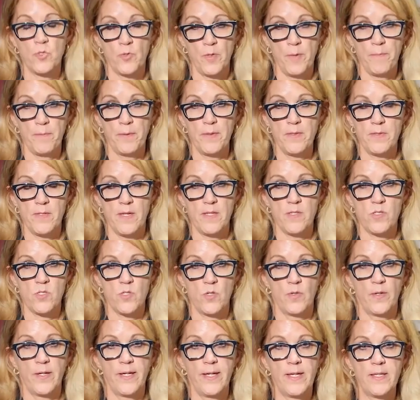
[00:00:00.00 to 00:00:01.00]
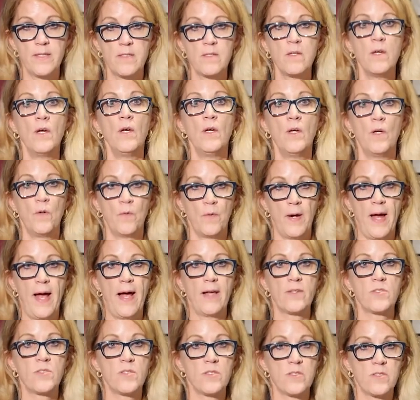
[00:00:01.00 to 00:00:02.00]
triplets as surrogates who were
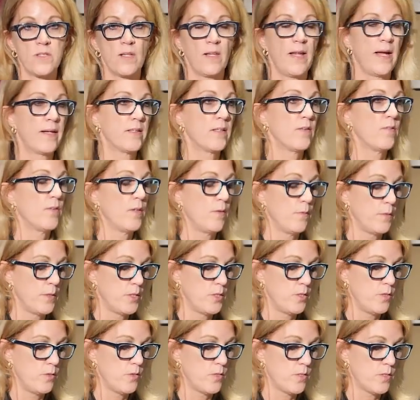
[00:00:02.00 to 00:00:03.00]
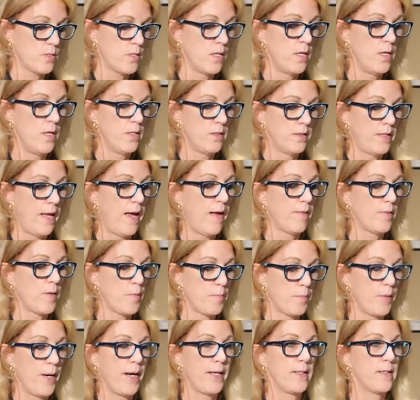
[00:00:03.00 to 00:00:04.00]
asked to selectively reduce down the
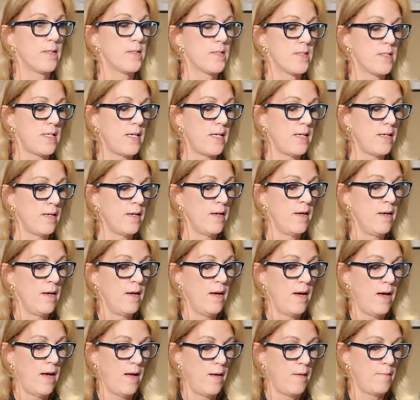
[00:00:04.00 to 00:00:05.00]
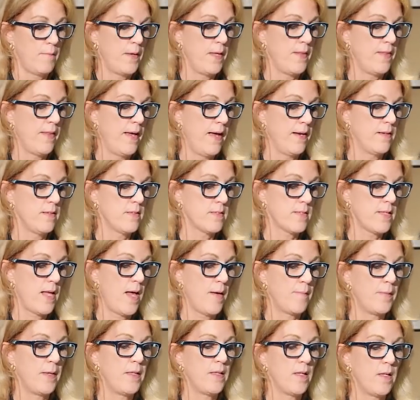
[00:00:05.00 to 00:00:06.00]
pregnancy, and that is
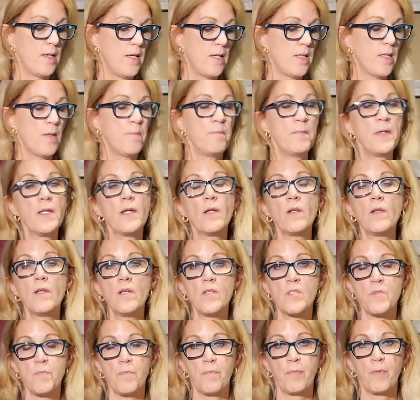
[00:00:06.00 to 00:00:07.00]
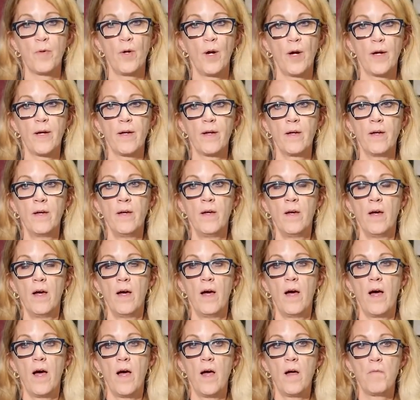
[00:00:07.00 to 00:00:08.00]
them. And then in the middle is Brooke
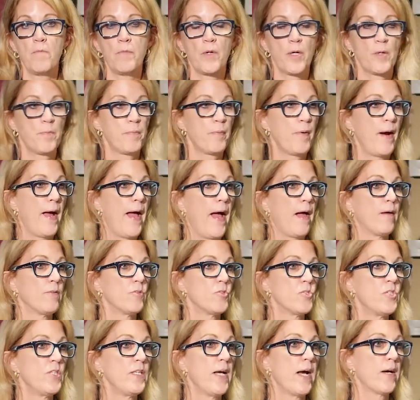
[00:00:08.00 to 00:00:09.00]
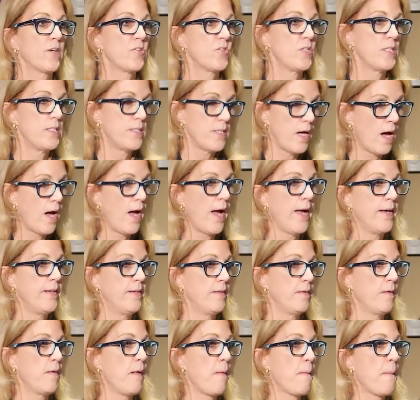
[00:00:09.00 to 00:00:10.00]
Brown. She actually
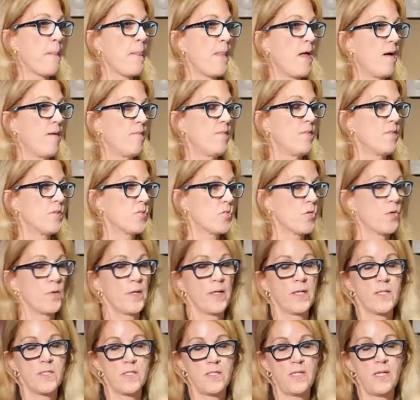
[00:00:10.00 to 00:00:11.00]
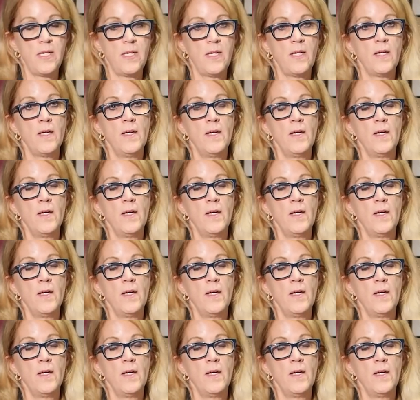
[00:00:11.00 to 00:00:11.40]
died of surrogacy